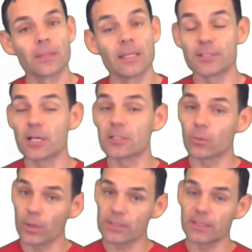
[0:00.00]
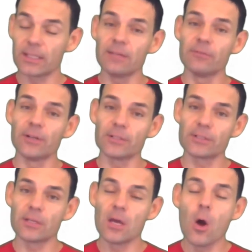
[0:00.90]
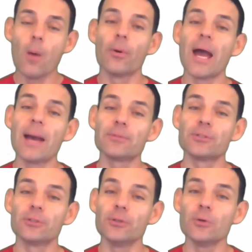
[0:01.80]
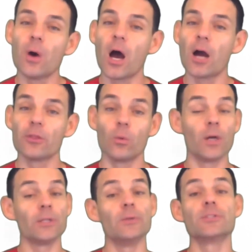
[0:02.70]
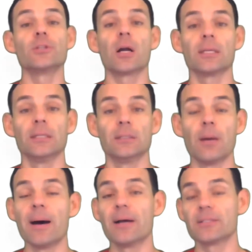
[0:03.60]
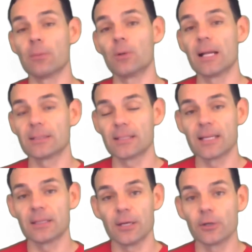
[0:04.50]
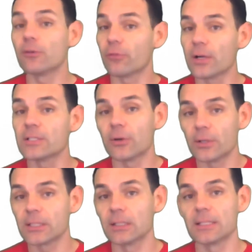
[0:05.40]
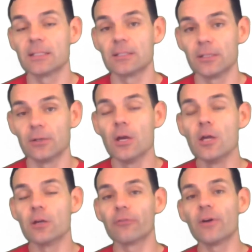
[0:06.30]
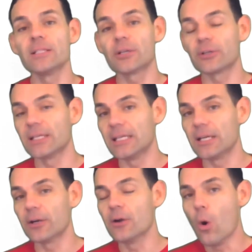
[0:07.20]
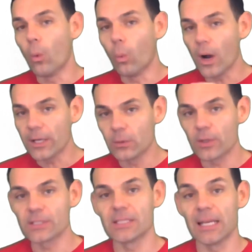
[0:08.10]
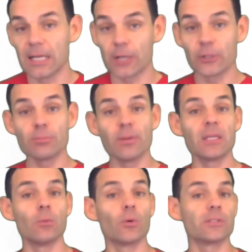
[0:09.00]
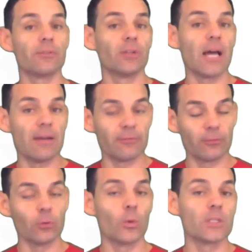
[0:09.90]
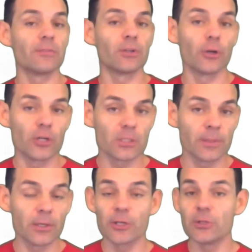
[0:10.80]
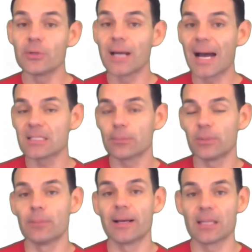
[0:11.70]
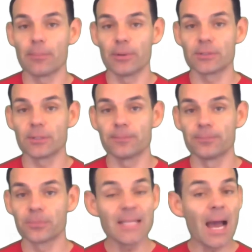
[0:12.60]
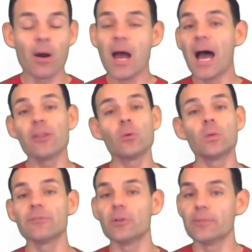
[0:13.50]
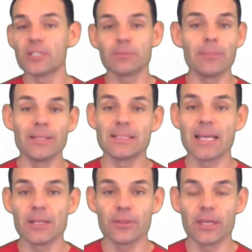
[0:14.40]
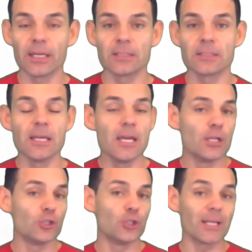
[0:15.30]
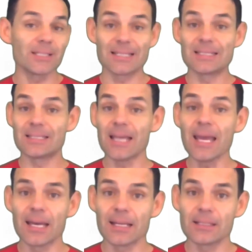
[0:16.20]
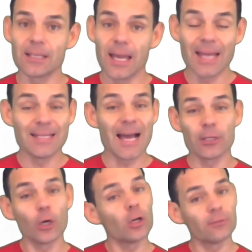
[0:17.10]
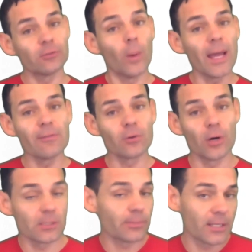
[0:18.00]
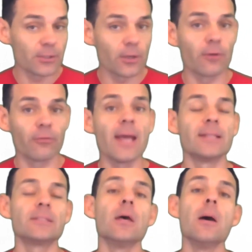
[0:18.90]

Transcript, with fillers: This also works in the inverse. Perhaps you are the one who's talking about someone else that's not there. Your friends are going to listen to you. Your friends are going to hear what you are saying. Are you speaking words of life, words of encouragement, or are you gossiping about that person? Now, either one of you just may be saying things just to say it, and not in a hurtful way, of course, because you're your friends,